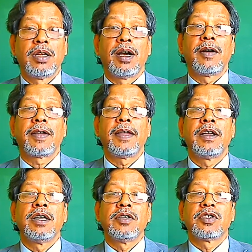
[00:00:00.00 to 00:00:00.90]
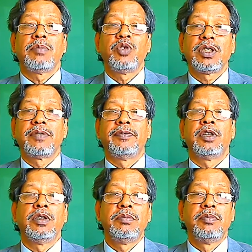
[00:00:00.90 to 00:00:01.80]
Okay. Subject,
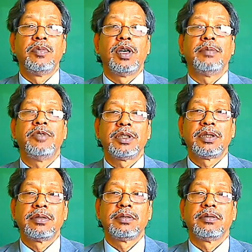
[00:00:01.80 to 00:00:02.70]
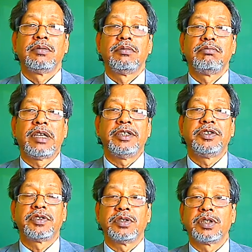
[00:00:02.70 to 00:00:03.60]
verb, object,
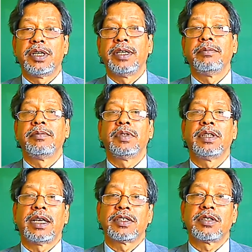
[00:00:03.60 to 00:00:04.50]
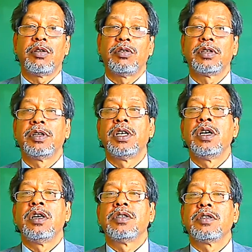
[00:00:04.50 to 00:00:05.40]
place, and time. That's the order.
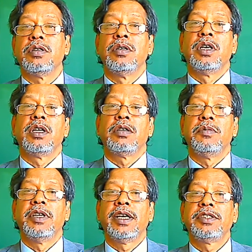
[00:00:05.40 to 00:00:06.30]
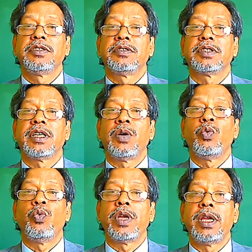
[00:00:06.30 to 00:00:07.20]
So it'll be nice to say
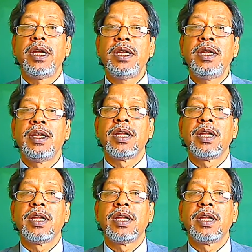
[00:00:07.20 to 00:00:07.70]
we